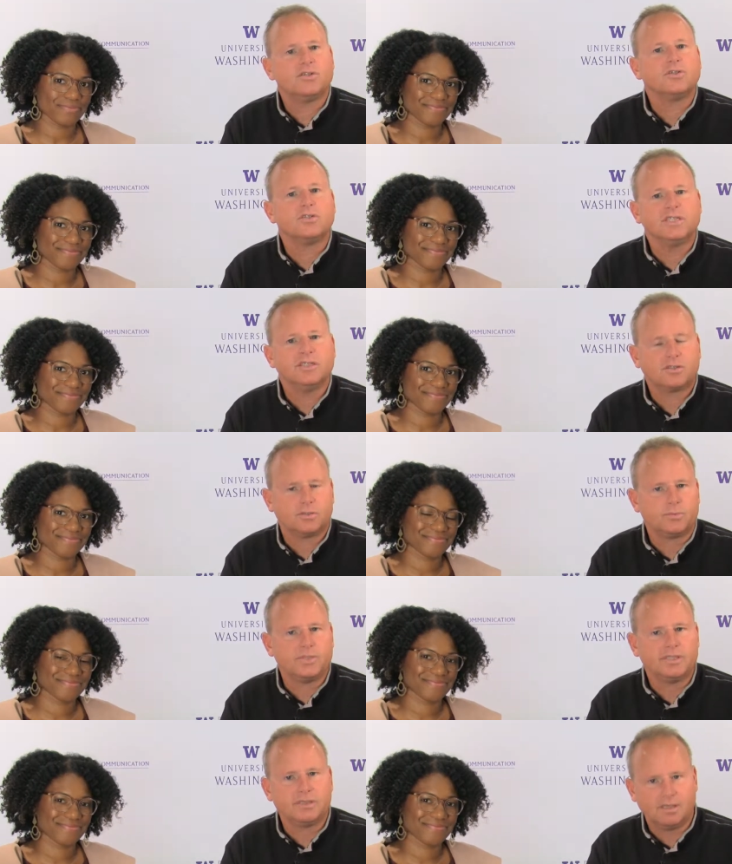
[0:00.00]
Speaker 1: Early
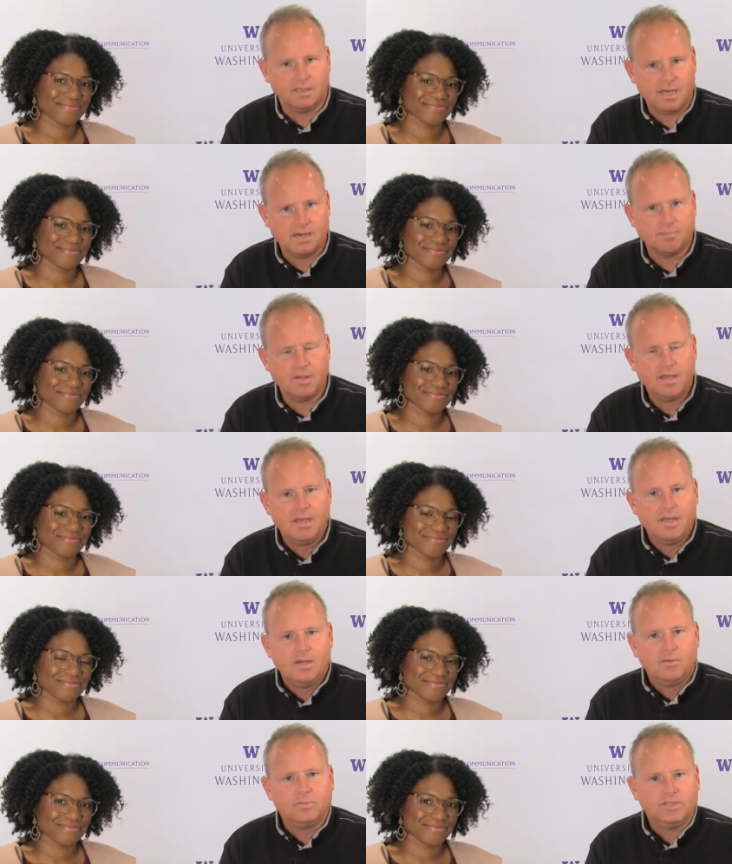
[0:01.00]
Career Alum.
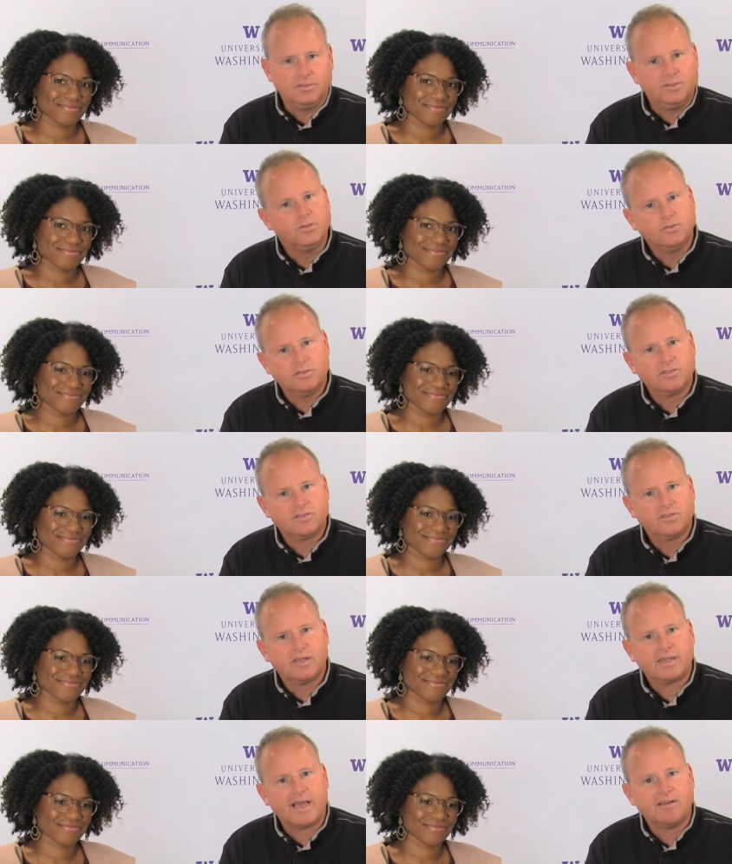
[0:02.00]
We use this
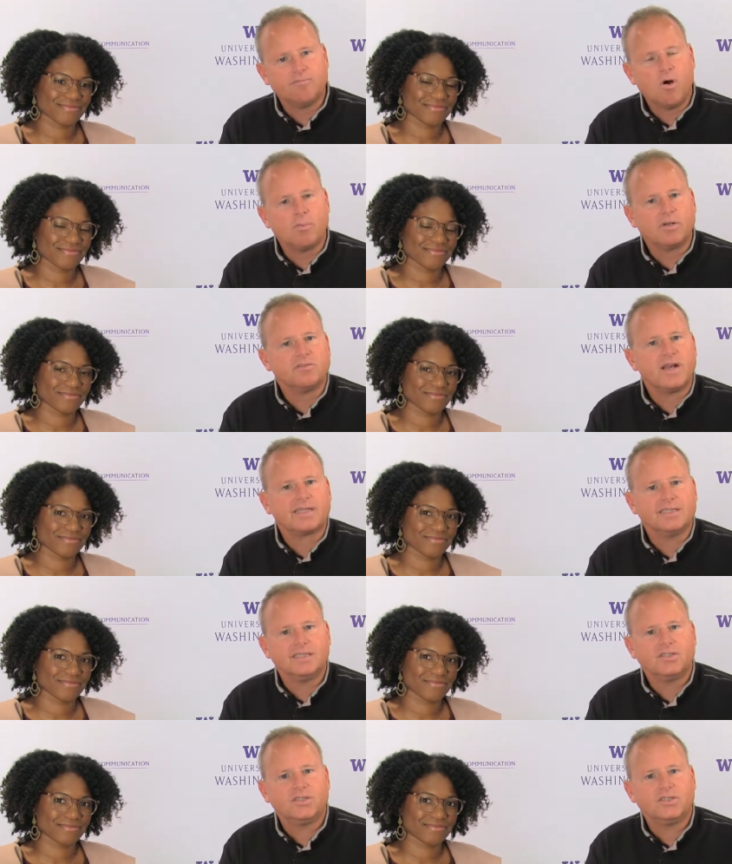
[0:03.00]
kind of moment of
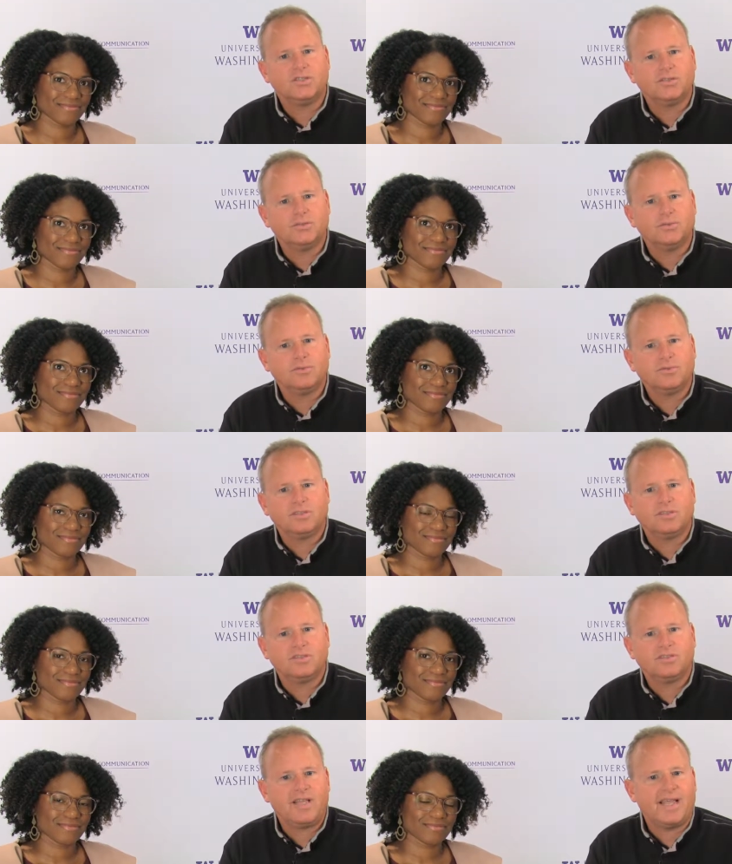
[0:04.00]
recognition to, to
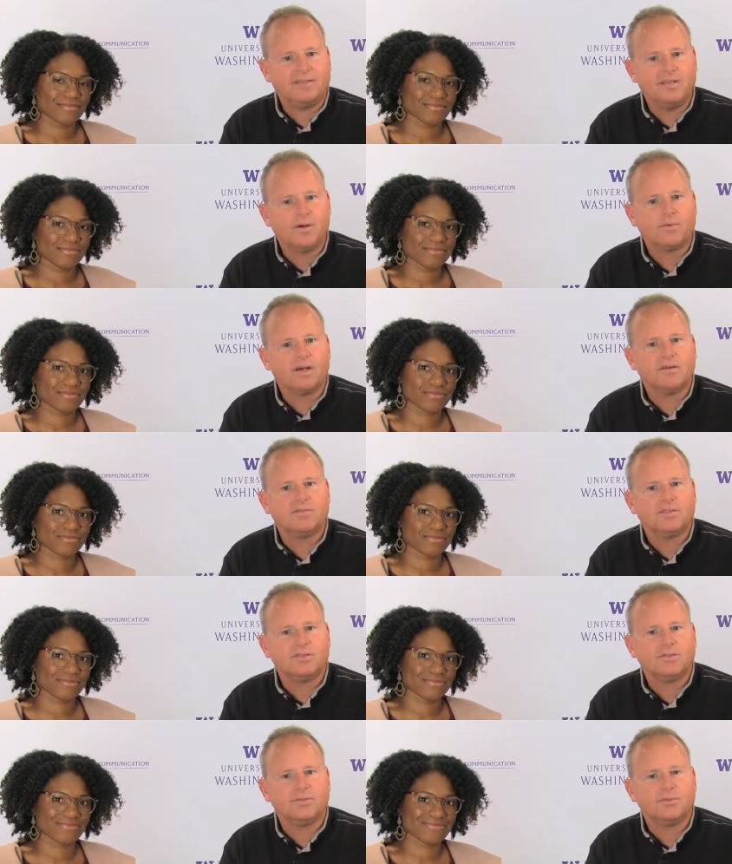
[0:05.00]
just take note of and
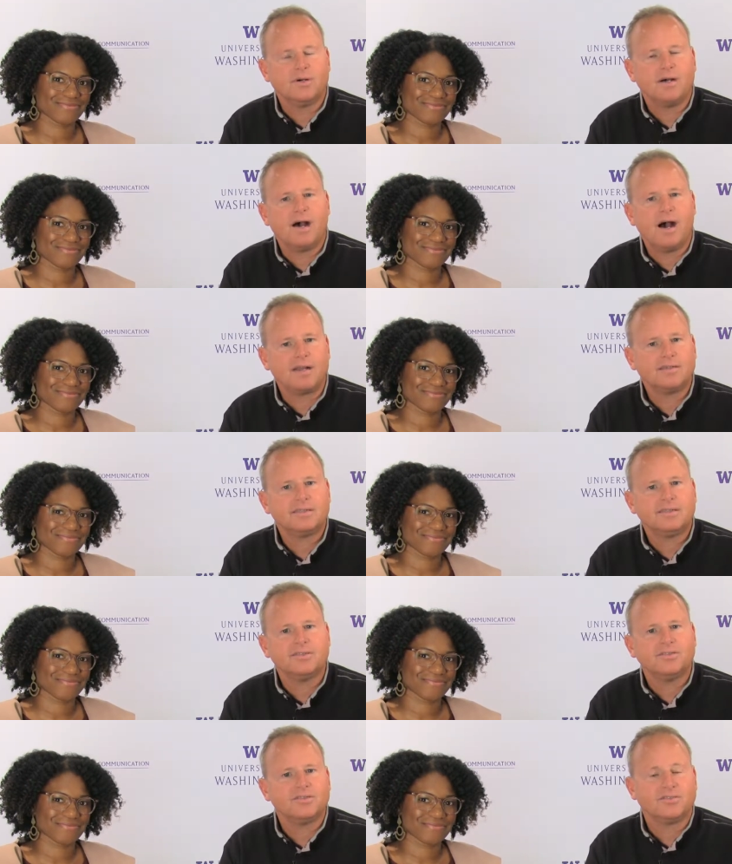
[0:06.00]
to honor and
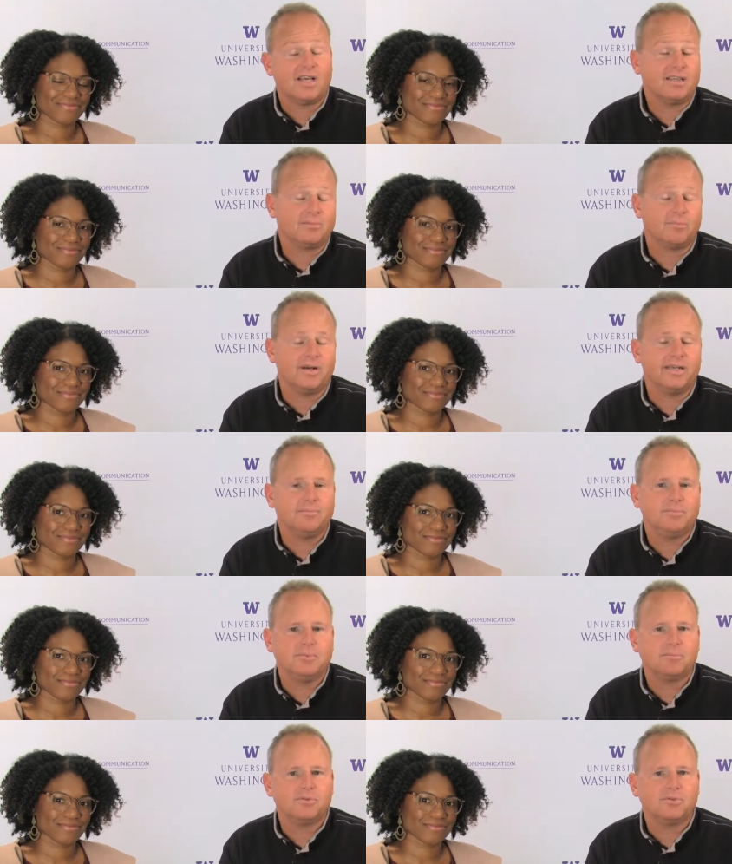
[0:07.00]
to celebrate
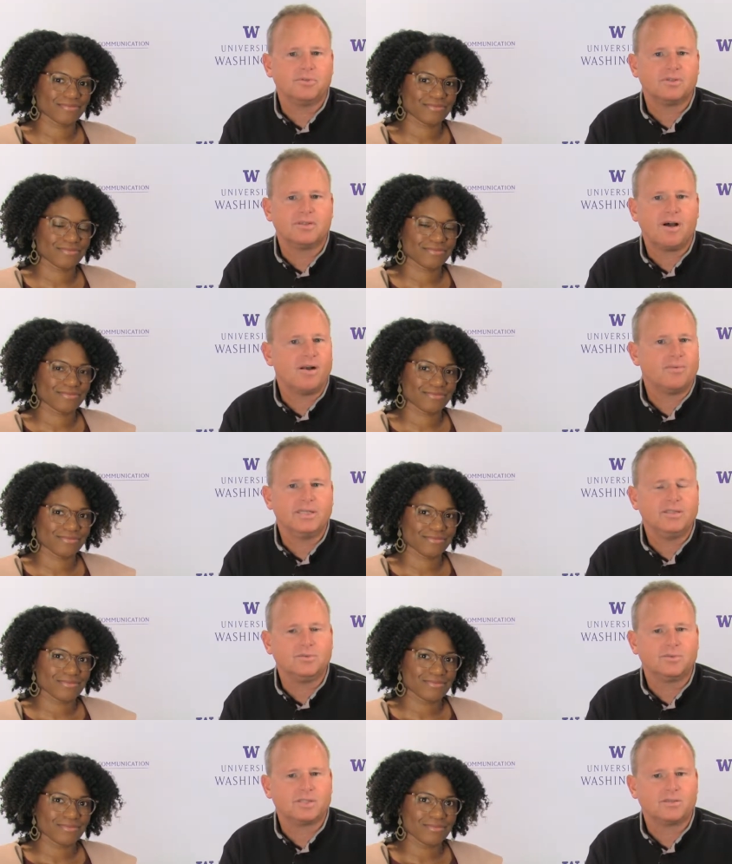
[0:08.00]
people who are already
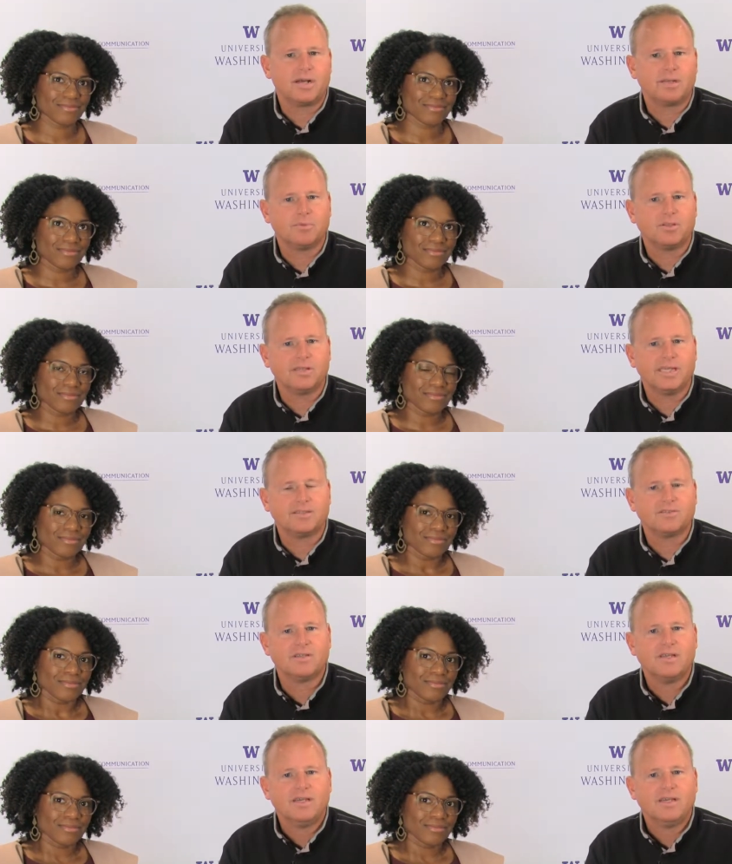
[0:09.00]
doing incredible things.